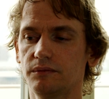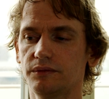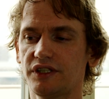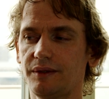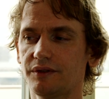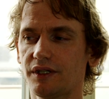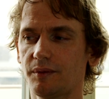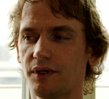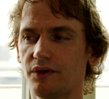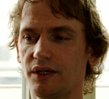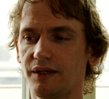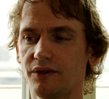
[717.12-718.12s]
same time I
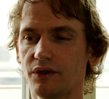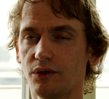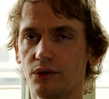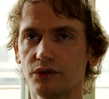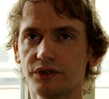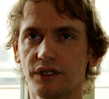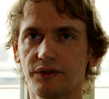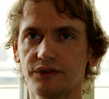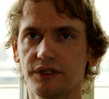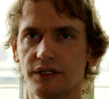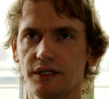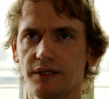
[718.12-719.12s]
will have a court
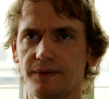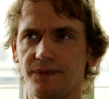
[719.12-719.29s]
after